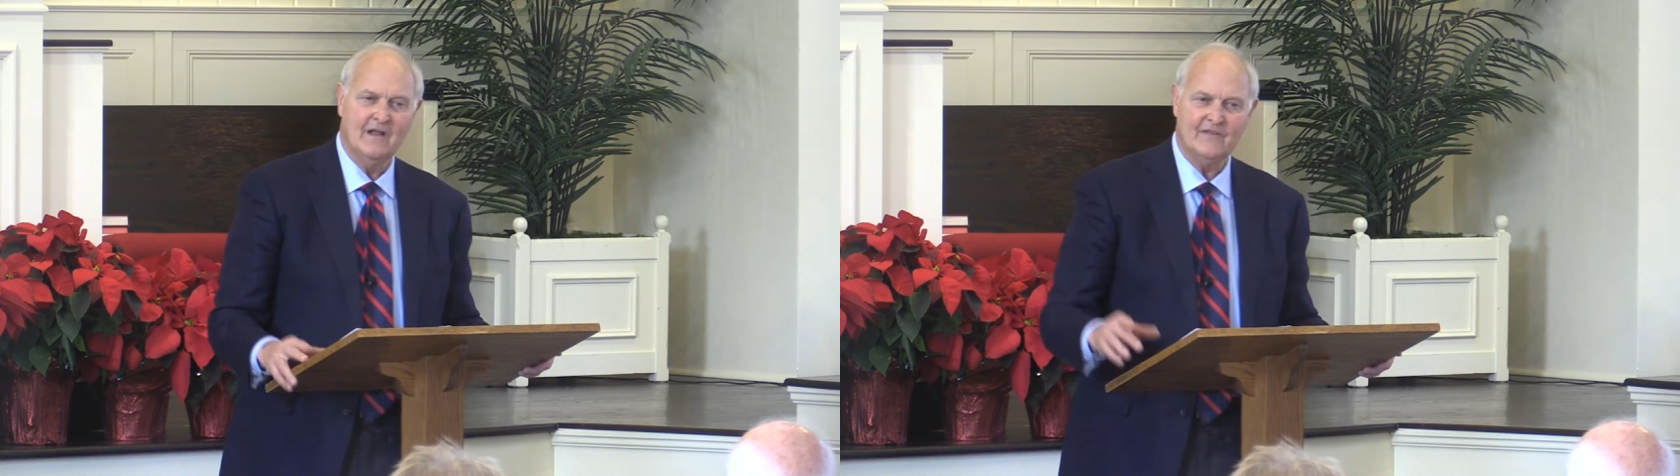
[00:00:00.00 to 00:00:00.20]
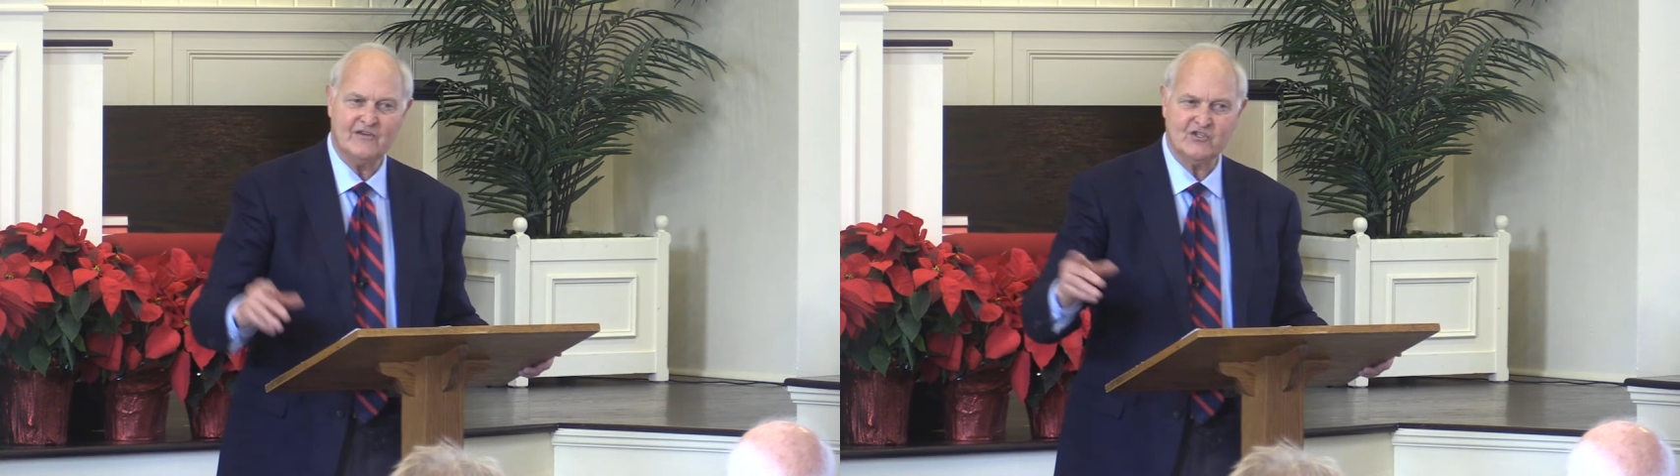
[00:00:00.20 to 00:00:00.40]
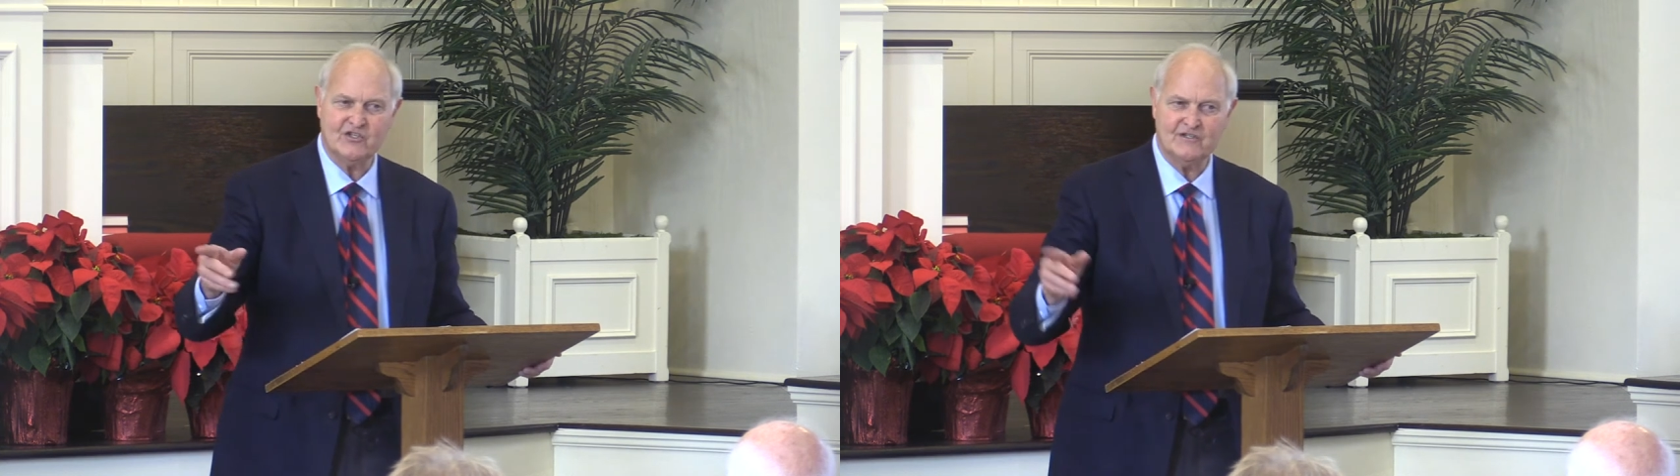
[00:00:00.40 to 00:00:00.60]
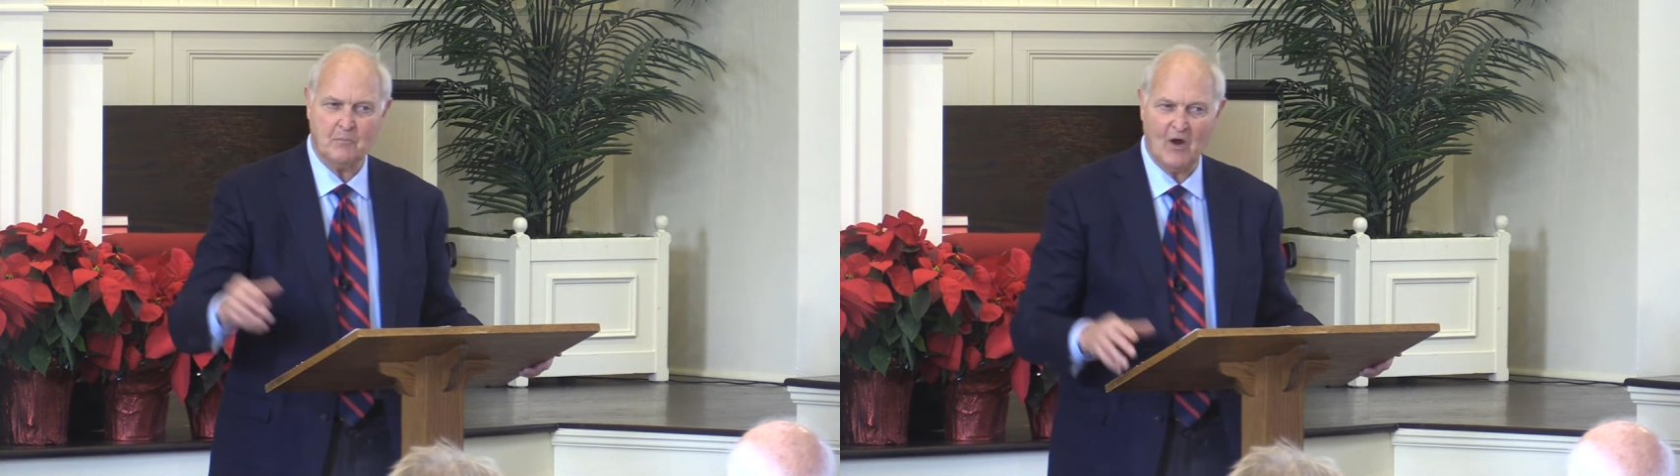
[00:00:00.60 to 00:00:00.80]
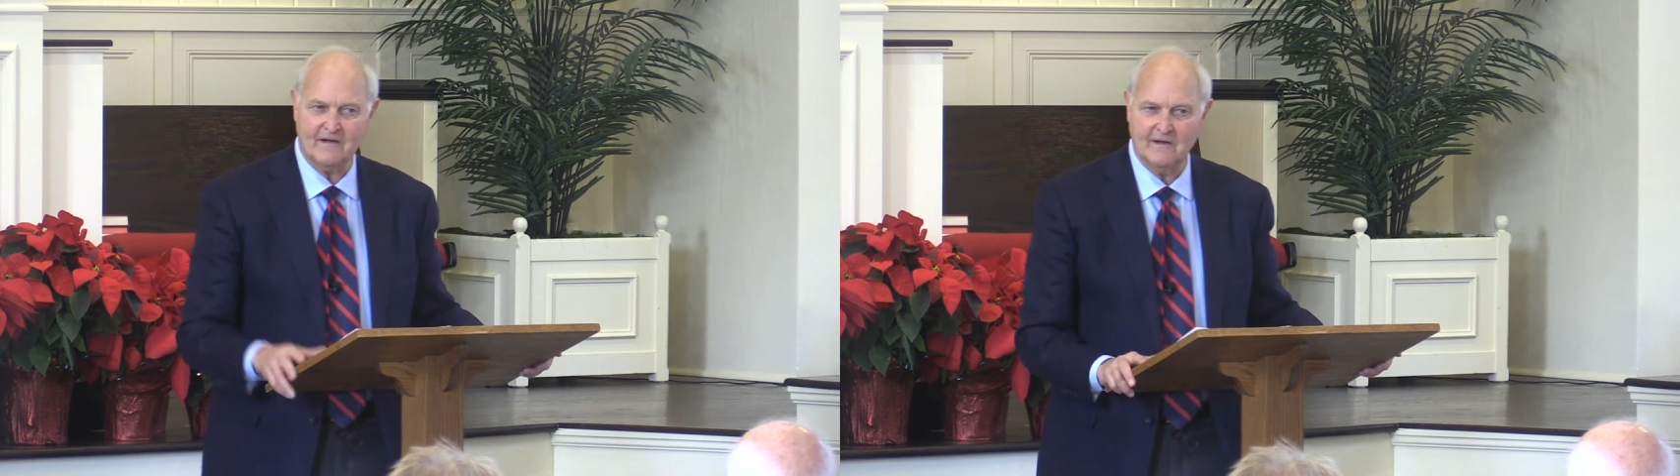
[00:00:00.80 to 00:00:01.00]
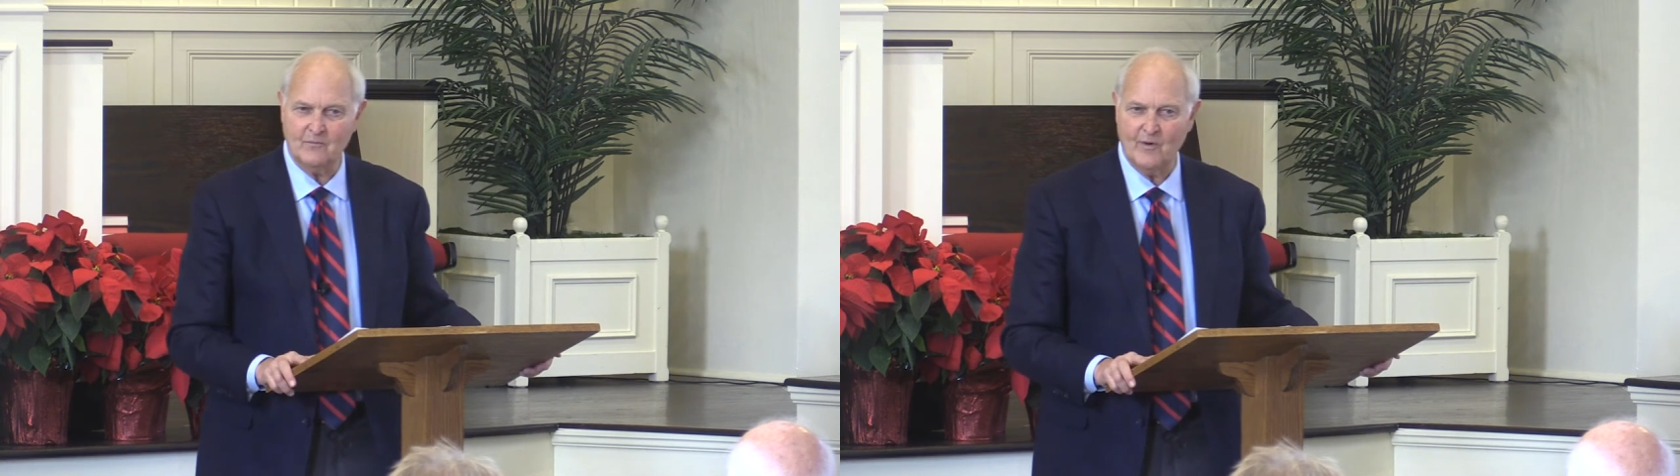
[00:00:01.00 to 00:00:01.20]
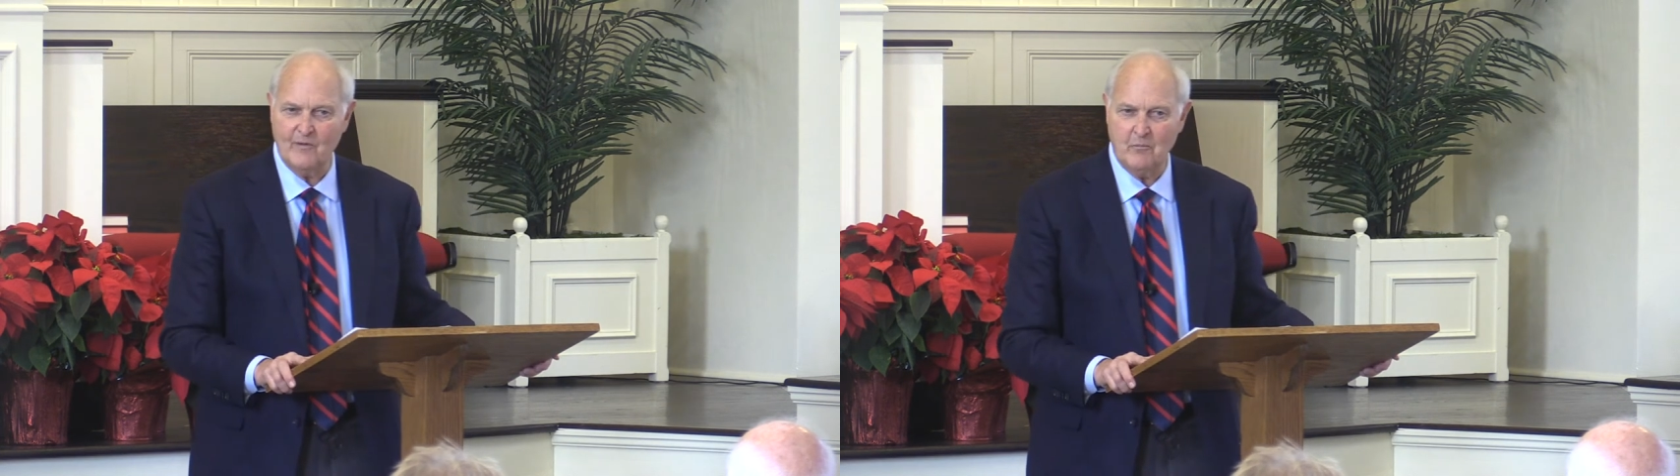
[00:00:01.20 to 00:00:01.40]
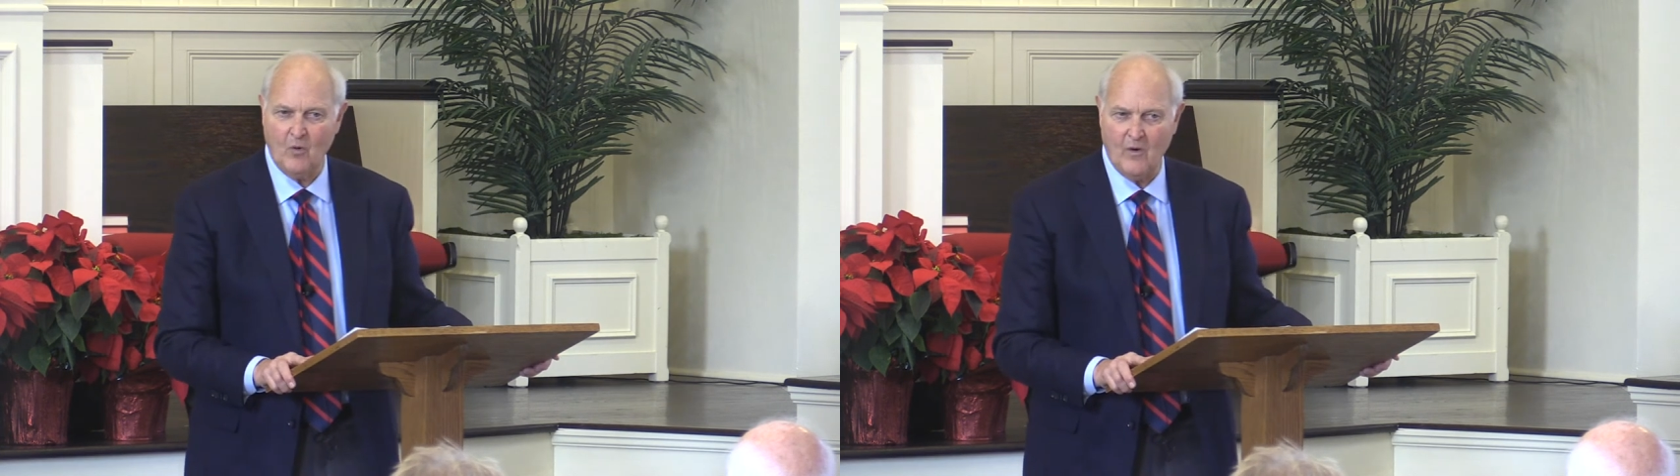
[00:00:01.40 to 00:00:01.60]
that she's pregnant with a
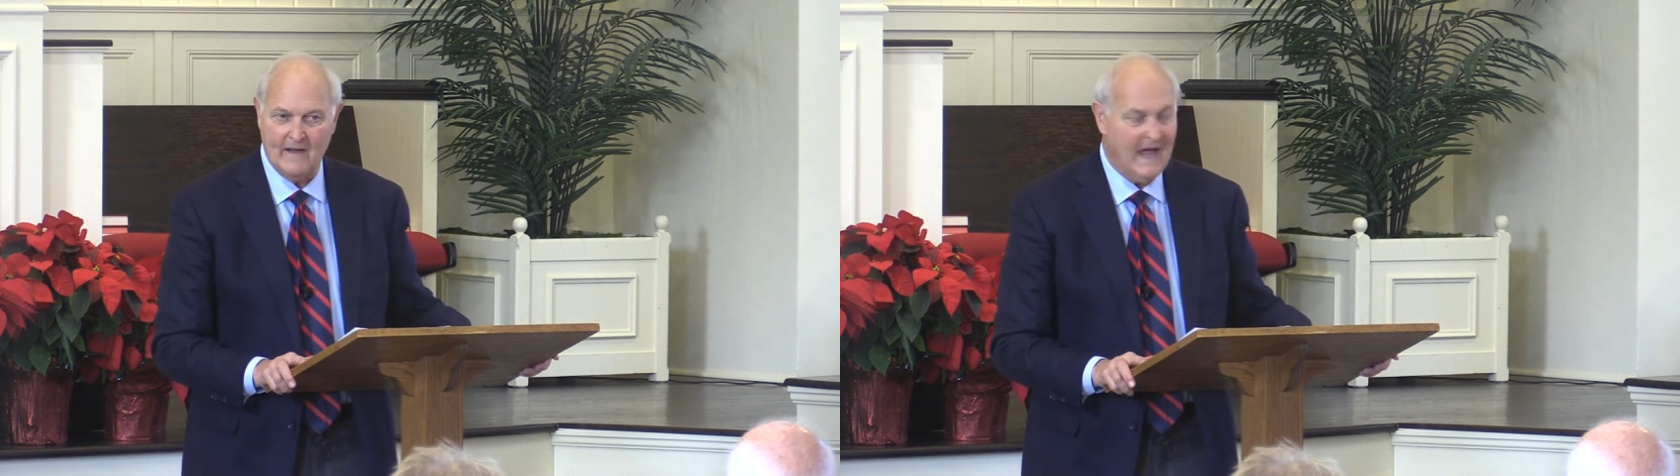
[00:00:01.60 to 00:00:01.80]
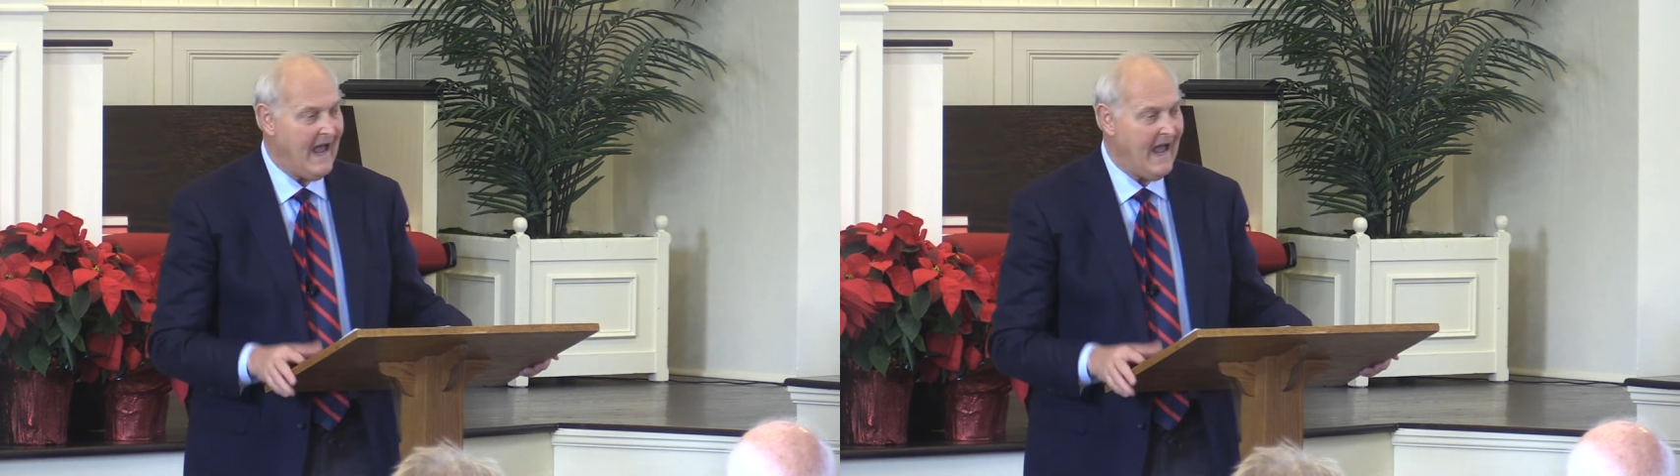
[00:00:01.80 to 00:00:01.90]
boy,